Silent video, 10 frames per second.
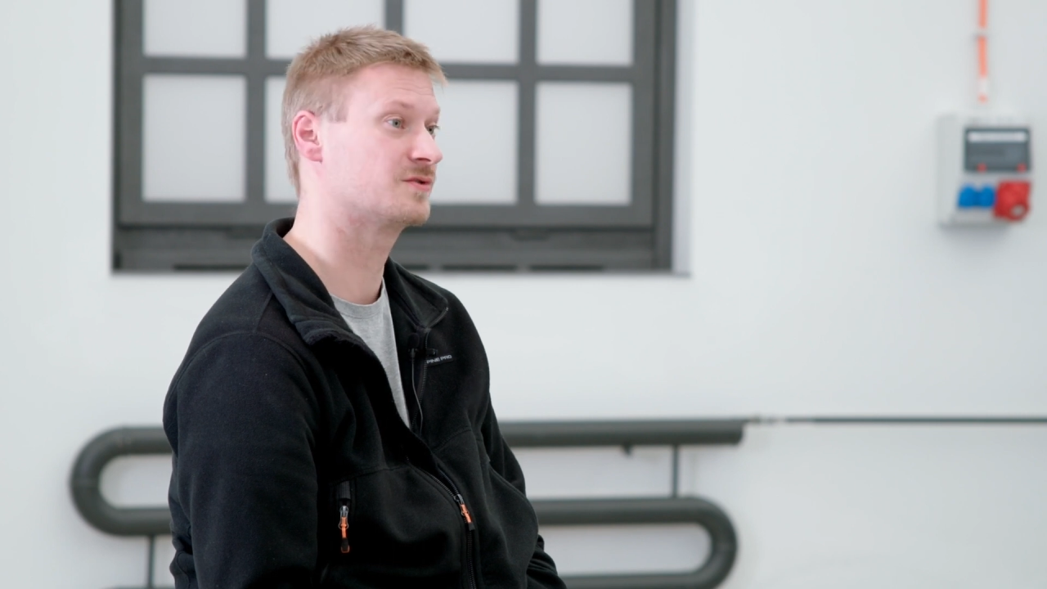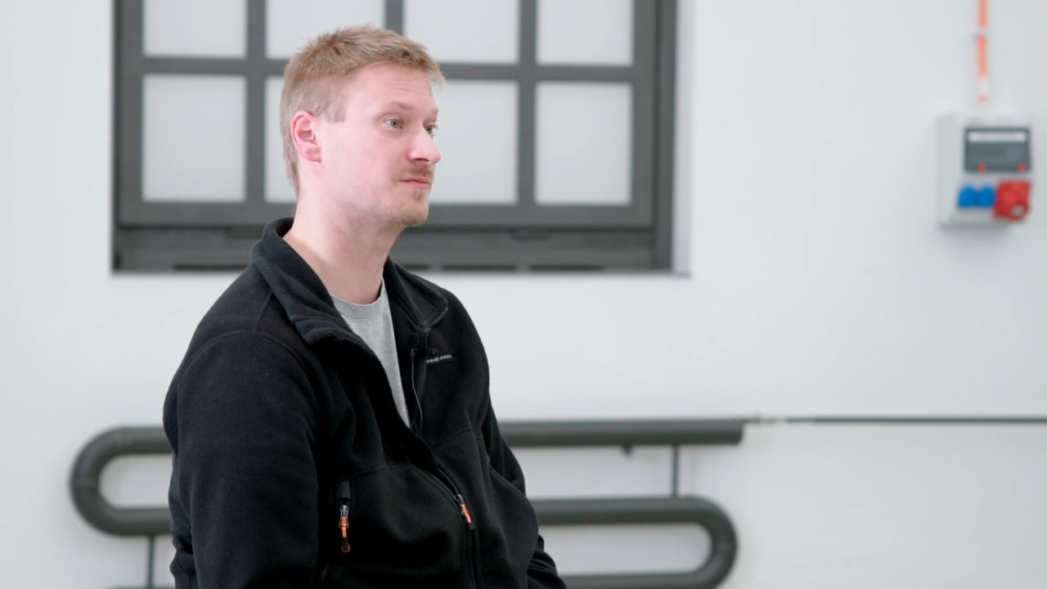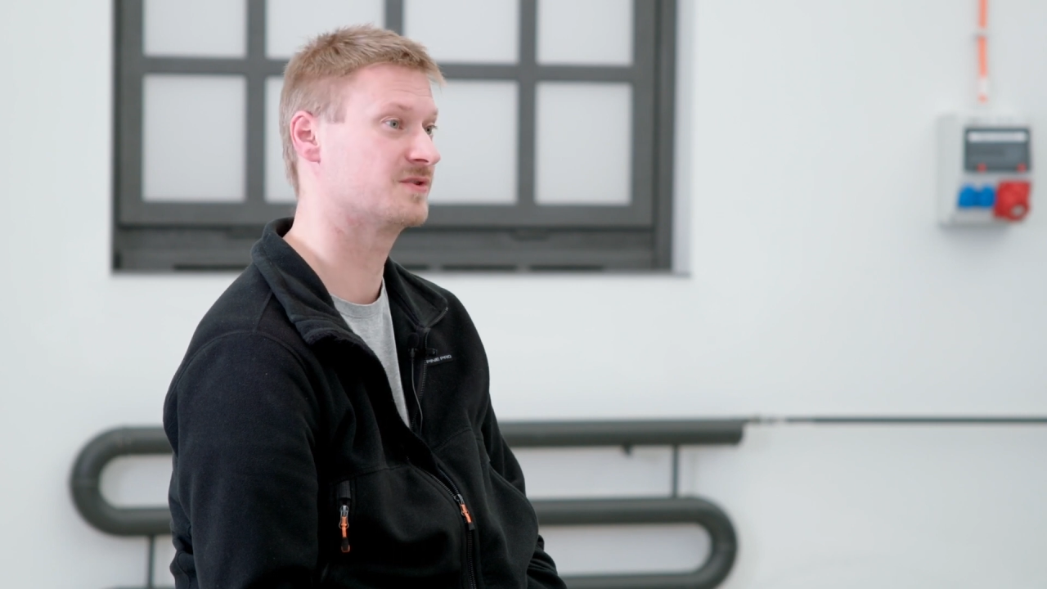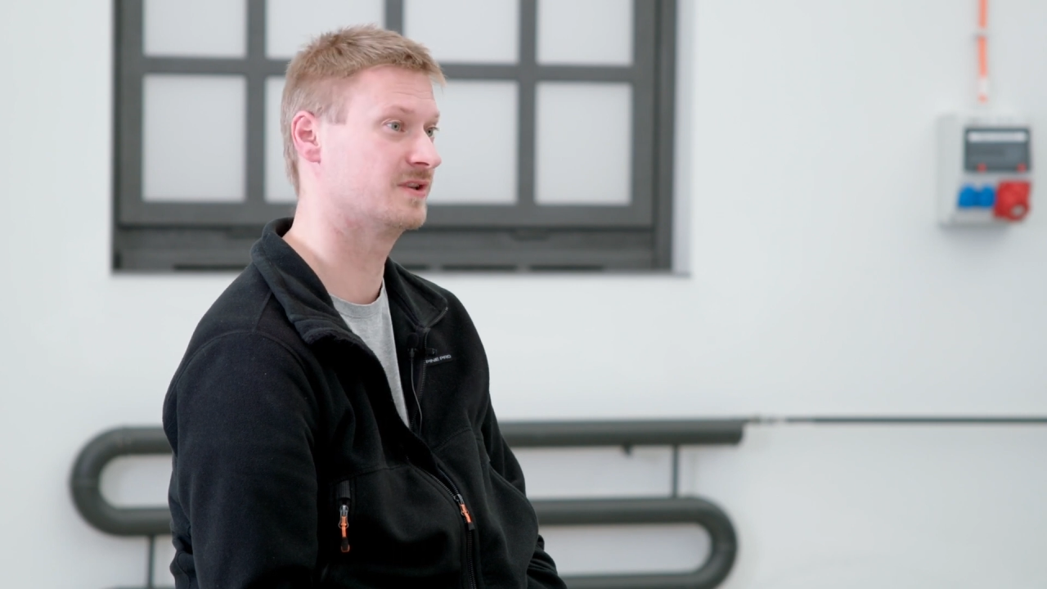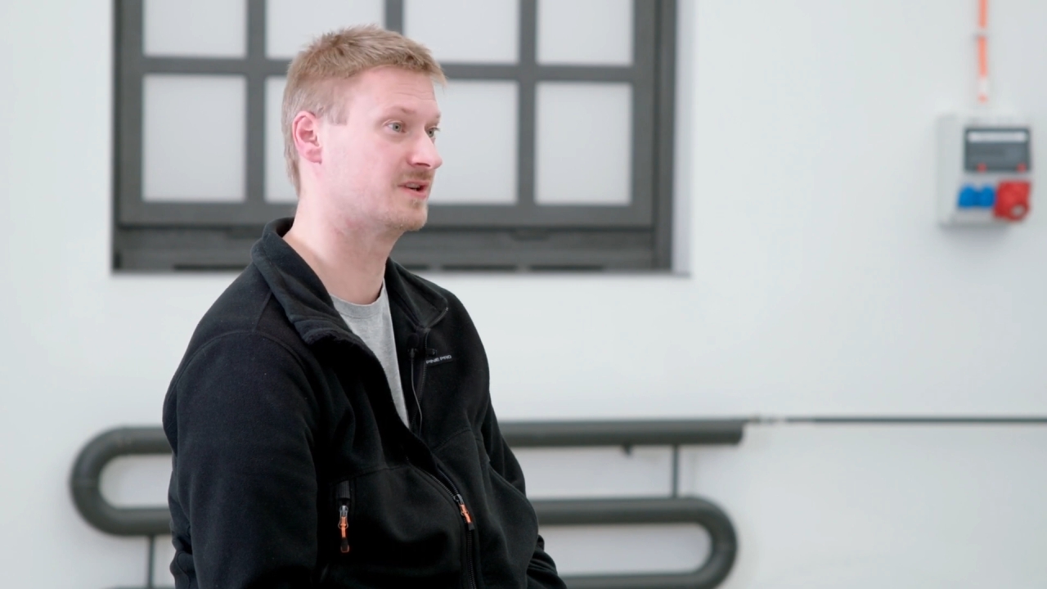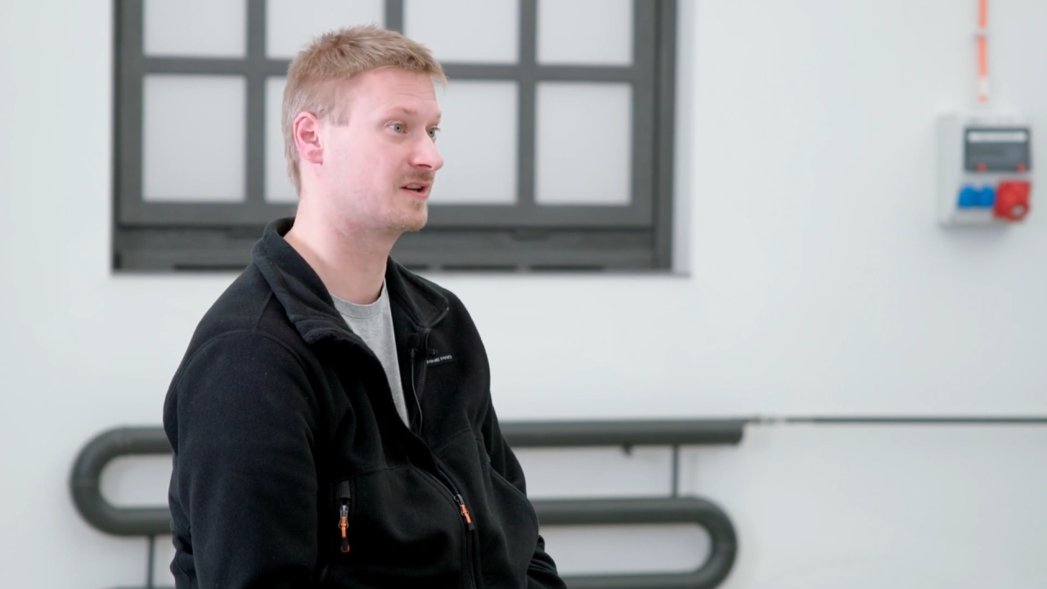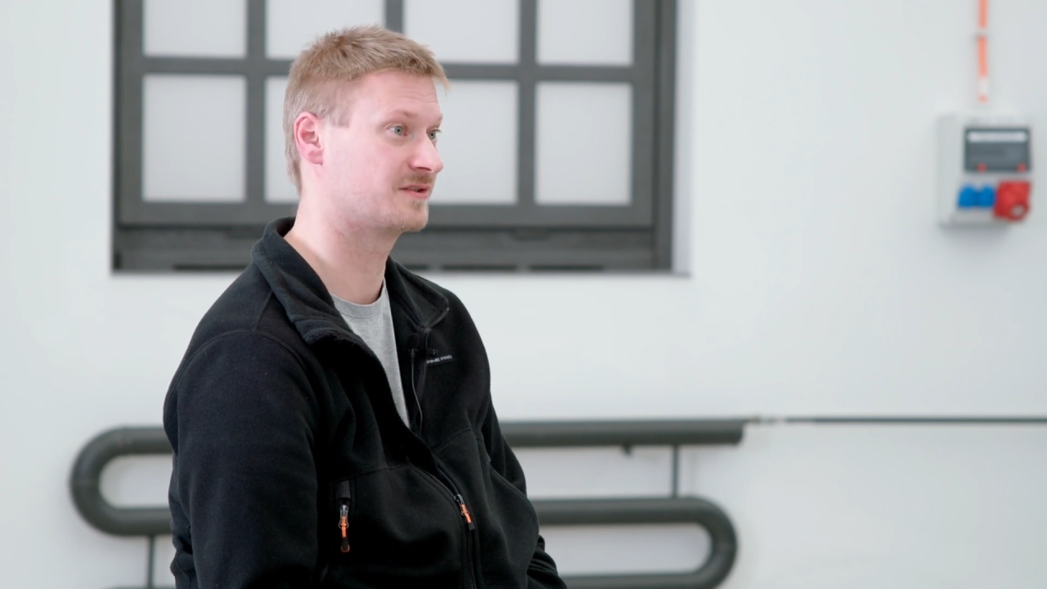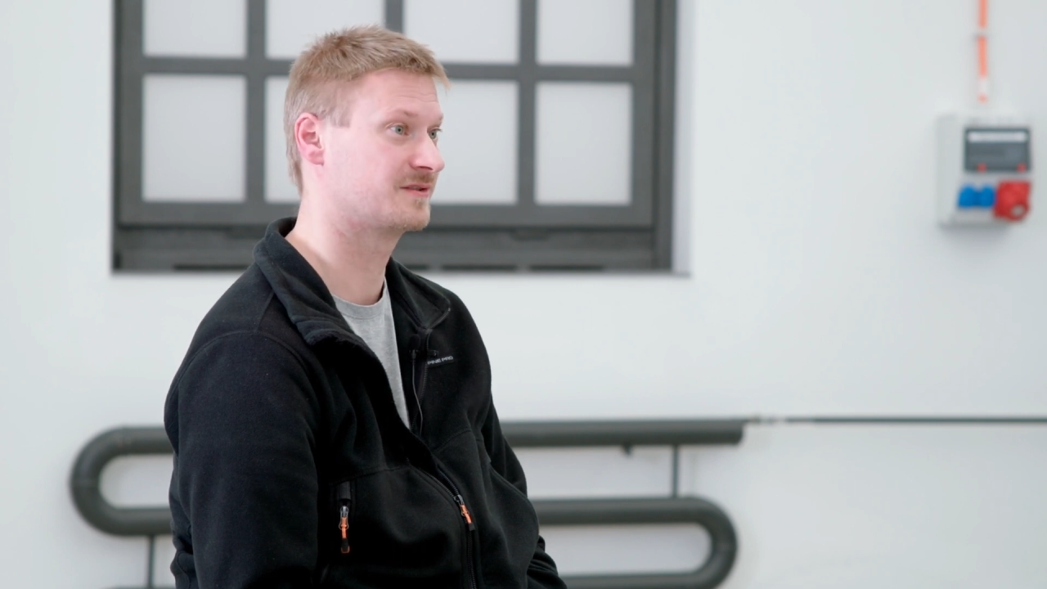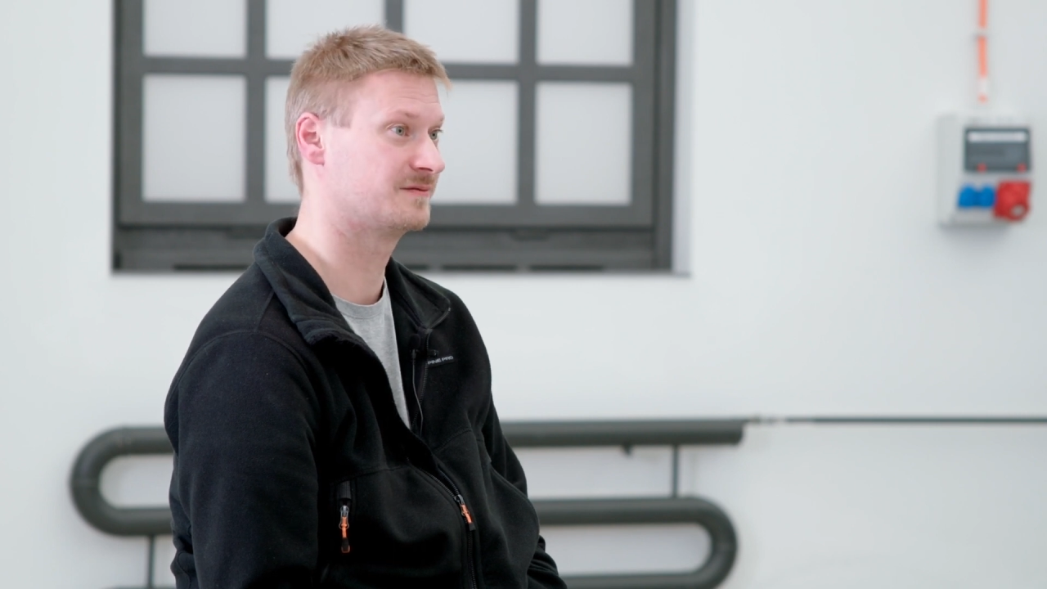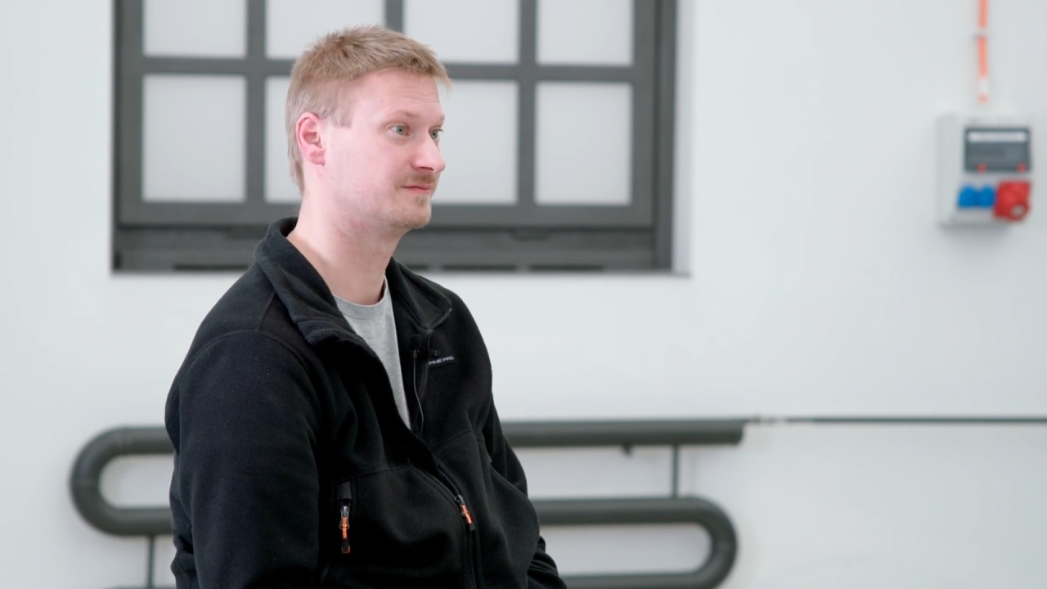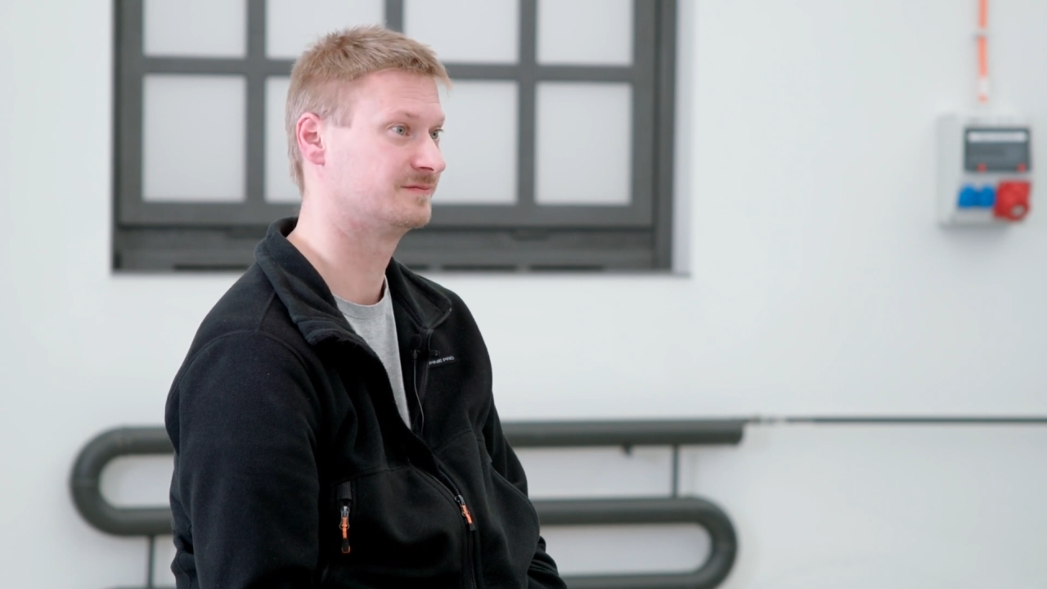some signals.